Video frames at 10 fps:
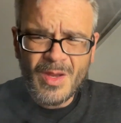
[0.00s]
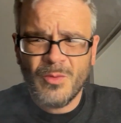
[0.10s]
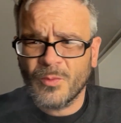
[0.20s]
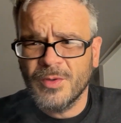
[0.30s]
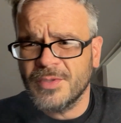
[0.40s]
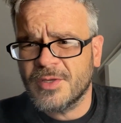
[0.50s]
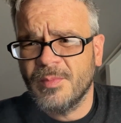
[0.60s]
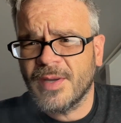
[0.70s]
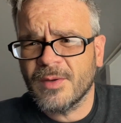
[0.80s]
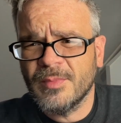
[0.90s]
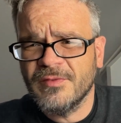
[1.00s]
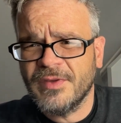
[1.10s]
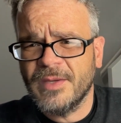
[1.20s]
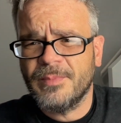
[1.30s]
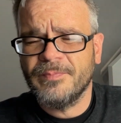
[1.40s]
Really comparable
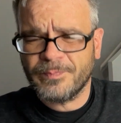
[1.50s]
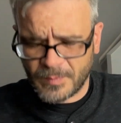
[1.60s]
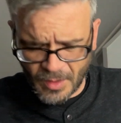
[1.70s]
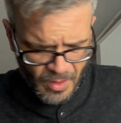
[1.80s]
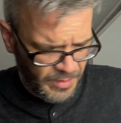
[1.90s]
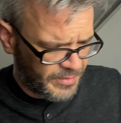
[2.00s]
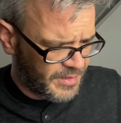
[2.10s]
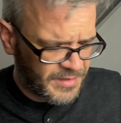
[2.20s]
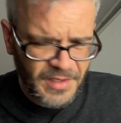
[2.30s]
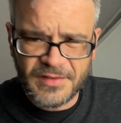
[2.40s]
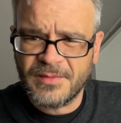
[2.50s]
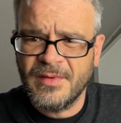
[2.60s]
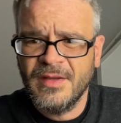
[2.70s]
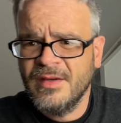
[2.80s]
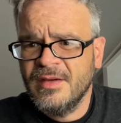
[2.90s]
vape. They
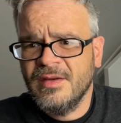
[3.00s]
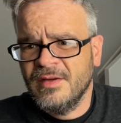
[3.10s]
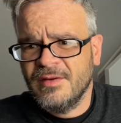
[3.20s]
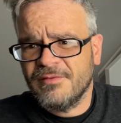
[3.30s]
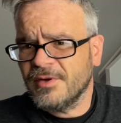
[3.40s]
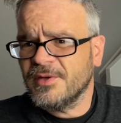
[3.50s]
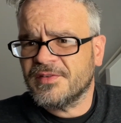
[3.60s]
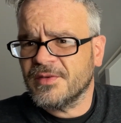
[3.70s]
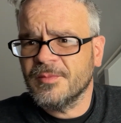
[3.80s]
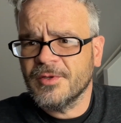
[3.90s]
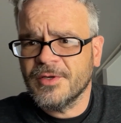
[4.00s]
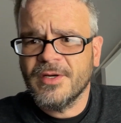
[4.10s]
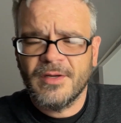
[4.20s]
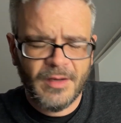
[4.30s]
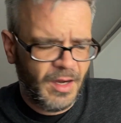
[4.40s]
taste very similar.
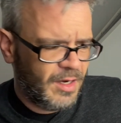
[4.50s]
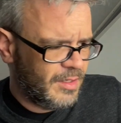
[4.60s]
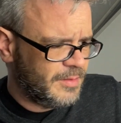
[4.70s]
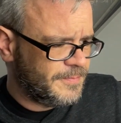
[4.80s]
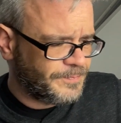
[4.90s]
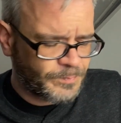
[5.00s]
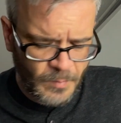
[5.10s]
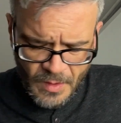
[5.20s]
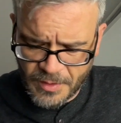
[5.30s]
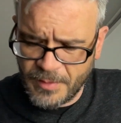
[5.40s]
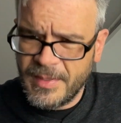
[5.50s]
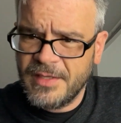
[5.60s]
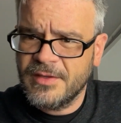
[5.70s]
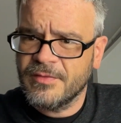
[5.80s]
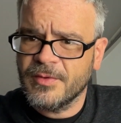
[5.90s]
The
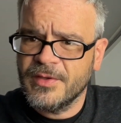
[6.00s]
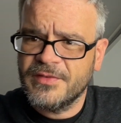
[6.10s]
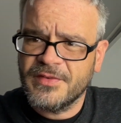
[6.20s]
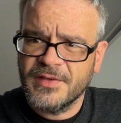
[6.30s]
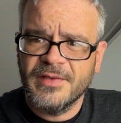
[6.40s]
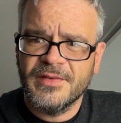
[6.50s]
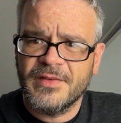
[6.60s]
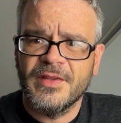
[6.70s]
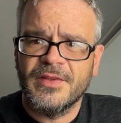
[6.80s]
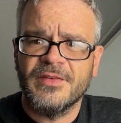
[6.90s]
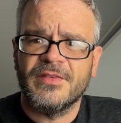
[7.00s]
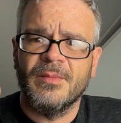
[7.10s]
main difference is that this is a